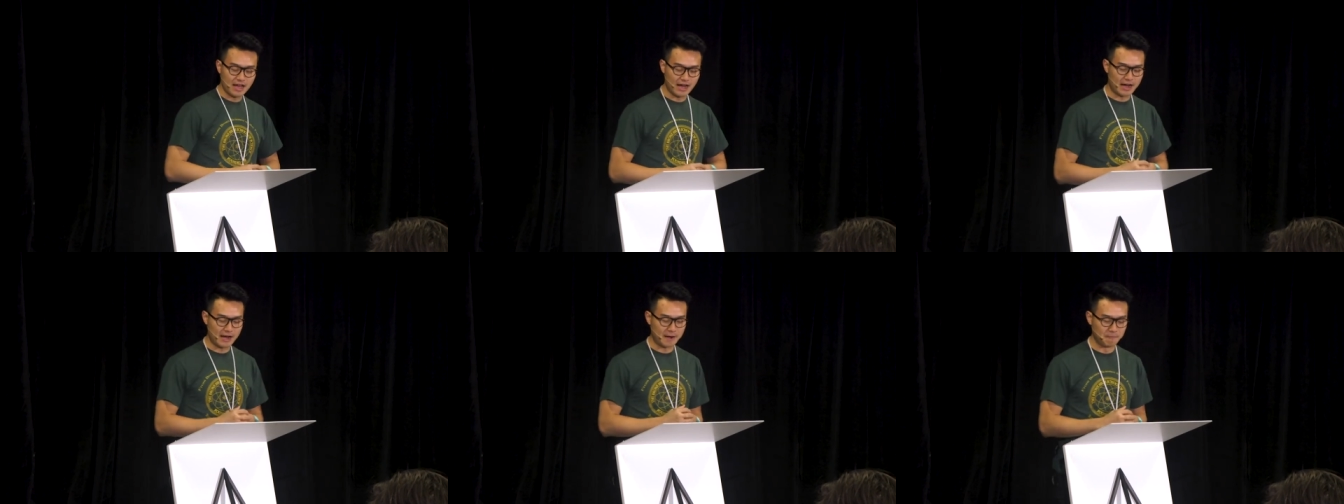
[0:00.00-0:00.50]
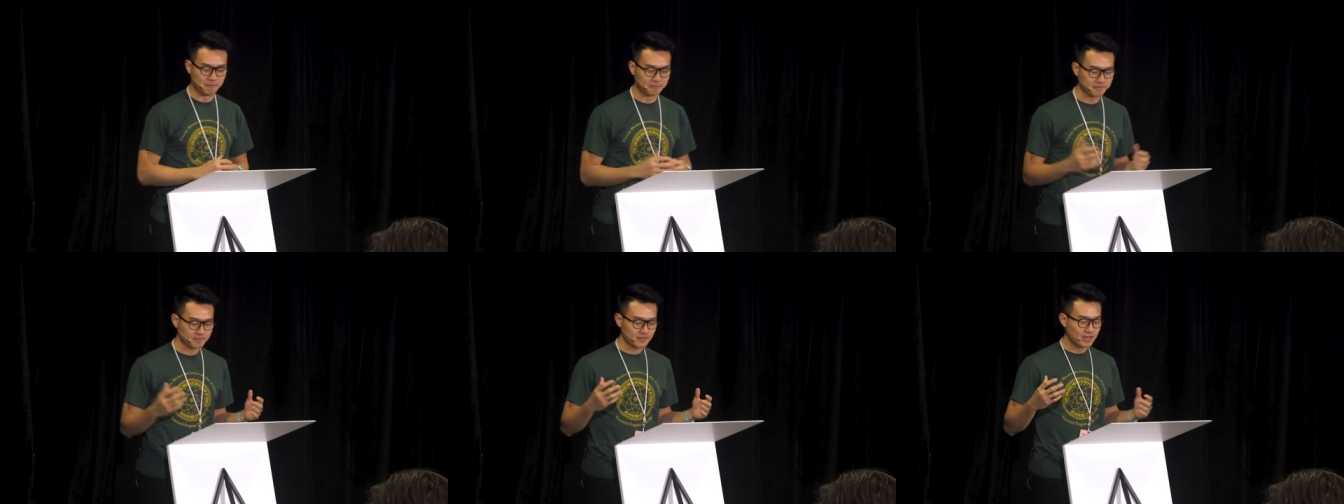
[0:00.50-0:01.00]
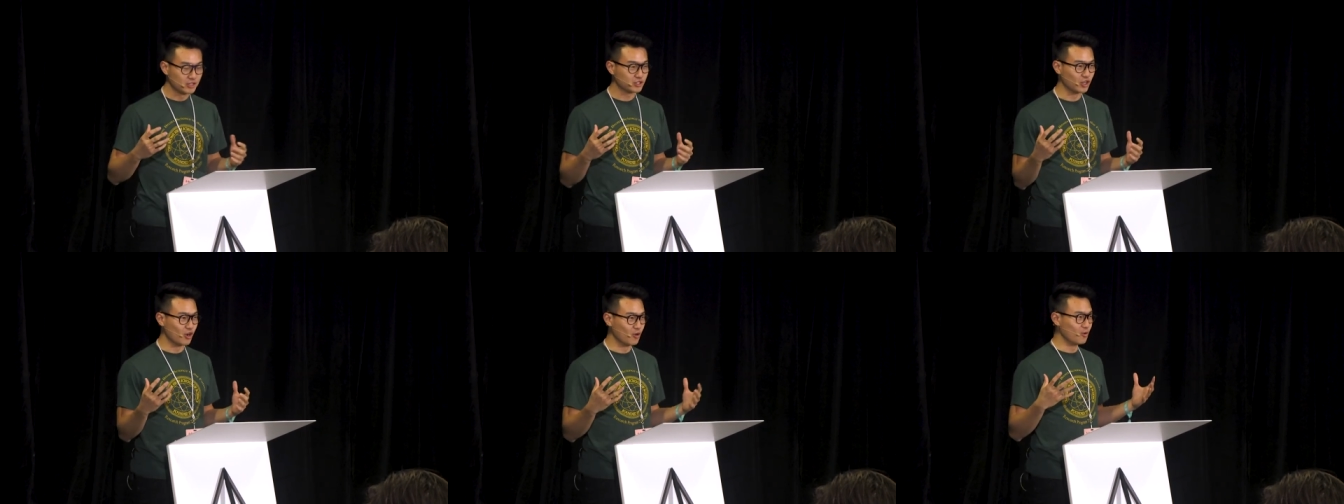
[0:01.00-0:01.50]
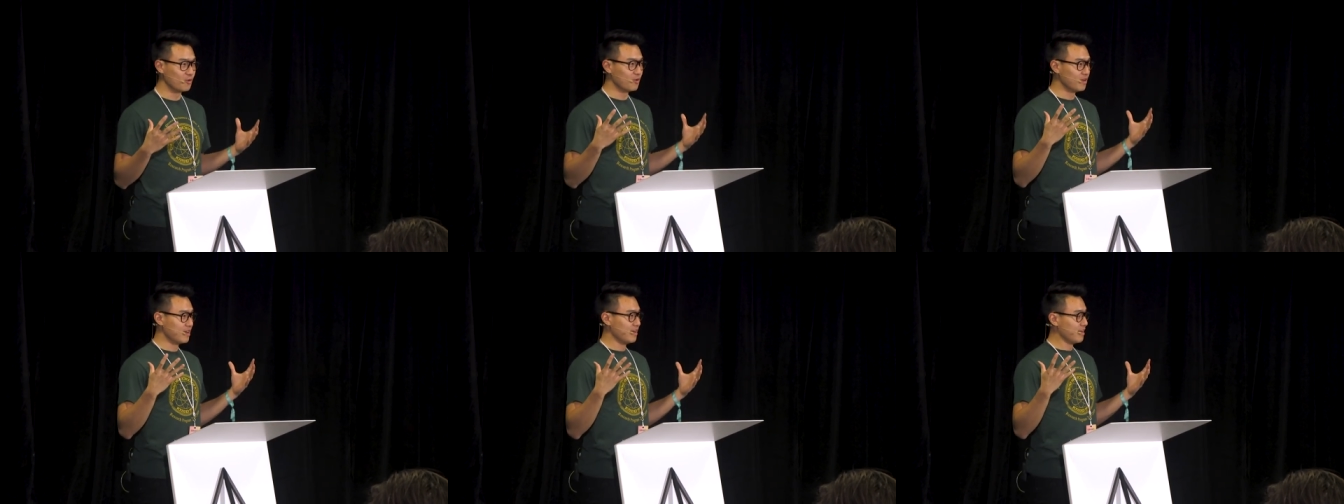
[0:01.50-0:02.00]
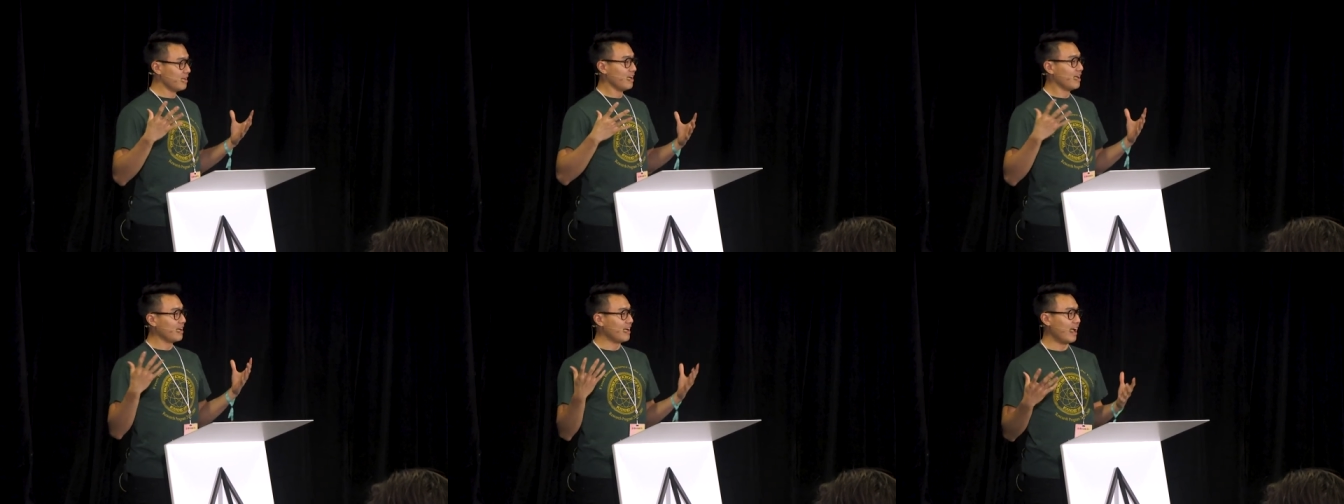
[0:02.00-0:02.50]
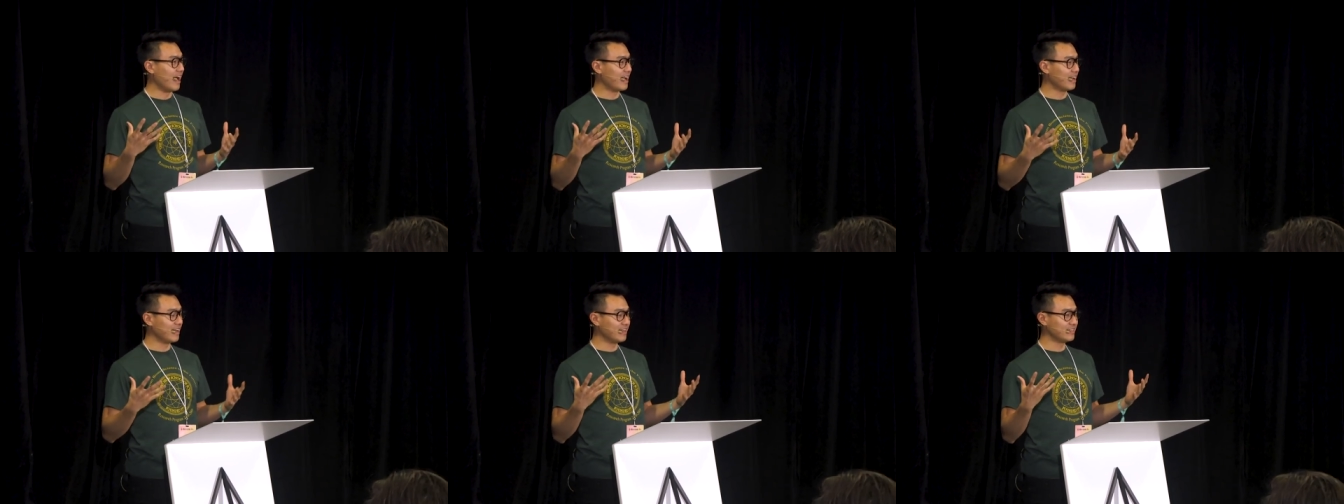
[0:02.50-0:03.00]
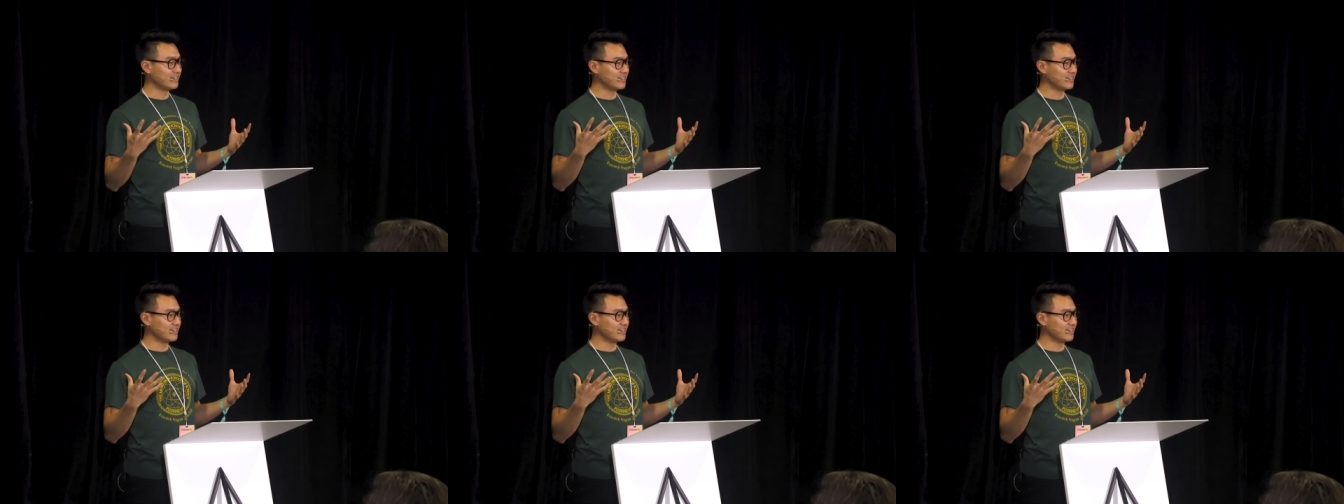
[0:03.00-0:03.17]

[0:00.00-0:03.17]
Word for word: Um, so, I